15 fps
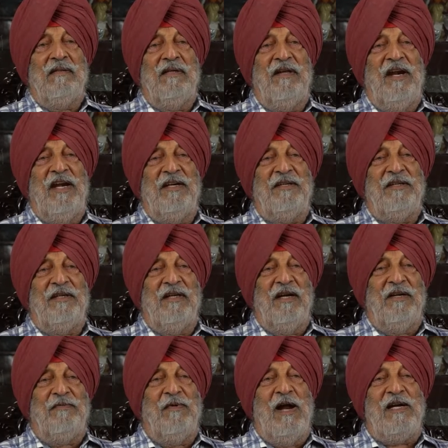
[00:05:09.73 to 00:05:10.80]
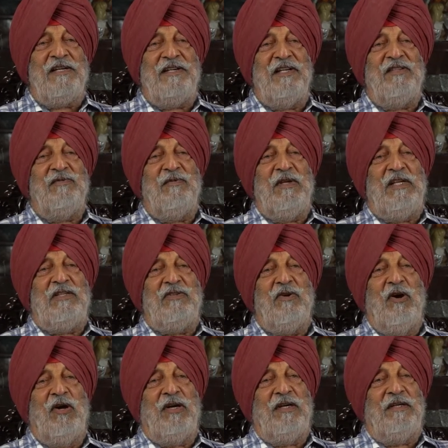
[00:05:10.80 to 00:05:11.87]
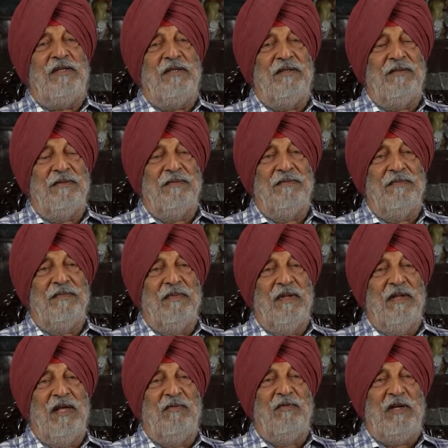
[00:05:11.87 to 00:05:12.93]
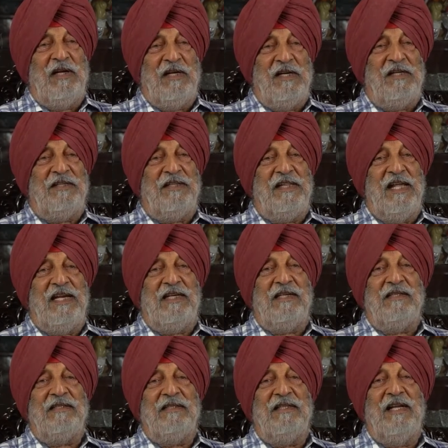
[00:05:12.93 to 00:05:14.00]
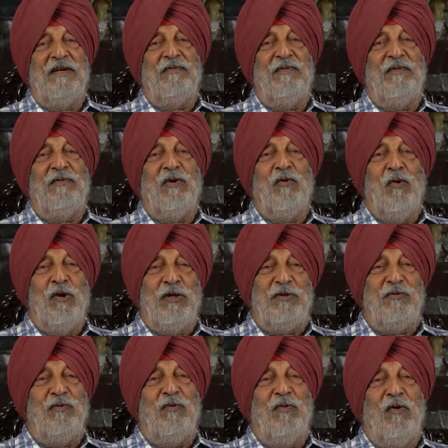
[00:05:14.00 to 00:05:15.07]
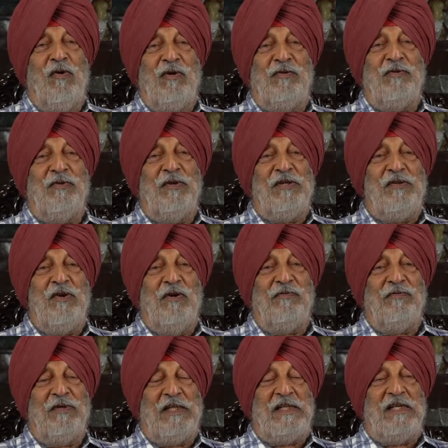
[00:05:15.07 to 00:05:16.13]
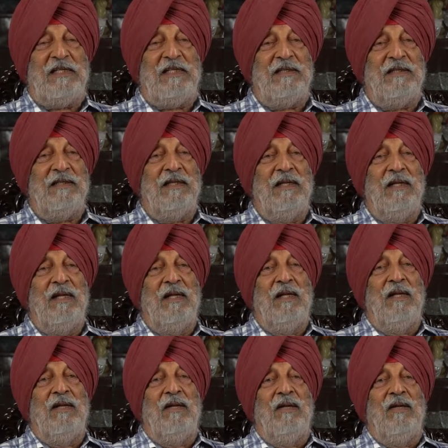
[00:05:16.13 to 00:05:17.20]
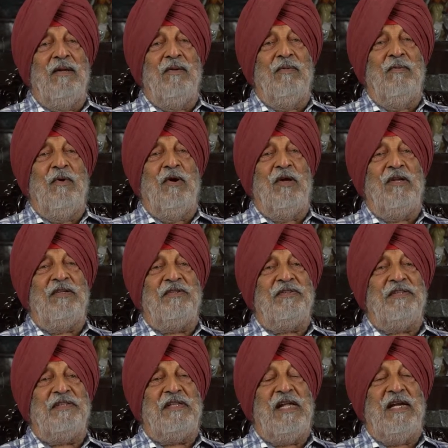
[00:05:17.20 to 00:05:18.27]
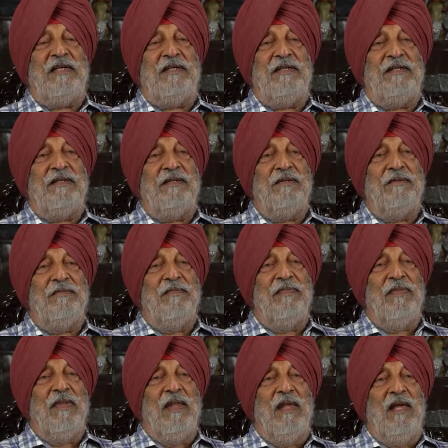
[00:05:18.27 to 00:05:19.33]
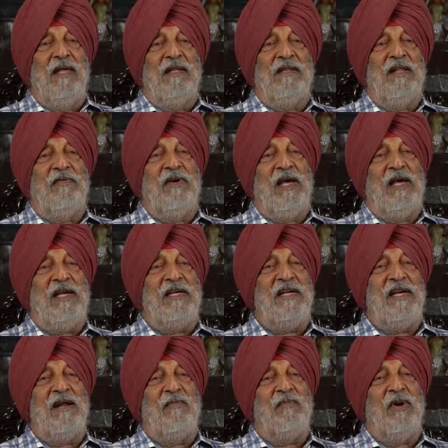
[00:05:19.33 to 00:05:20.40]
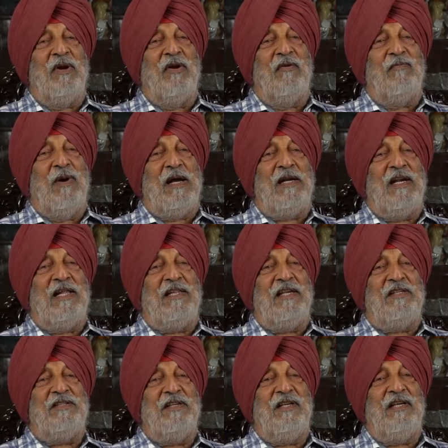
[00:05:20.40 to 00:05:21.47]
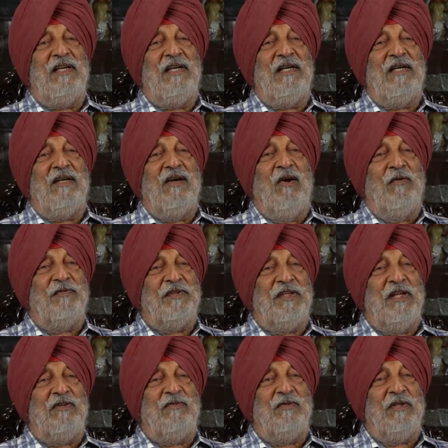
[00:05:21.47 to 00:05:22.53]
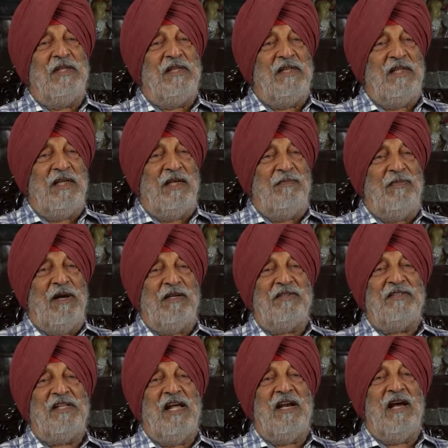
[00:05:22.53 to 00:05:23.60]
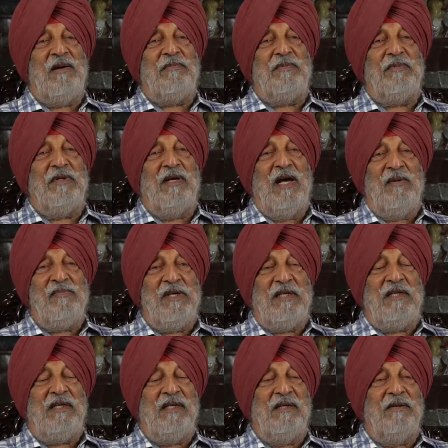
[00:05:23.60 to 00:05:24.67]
great advantage we enjoyed, we learned then that we were going to also enjoy further, was that there were any number of Bangladeshi officers in the Pakistan army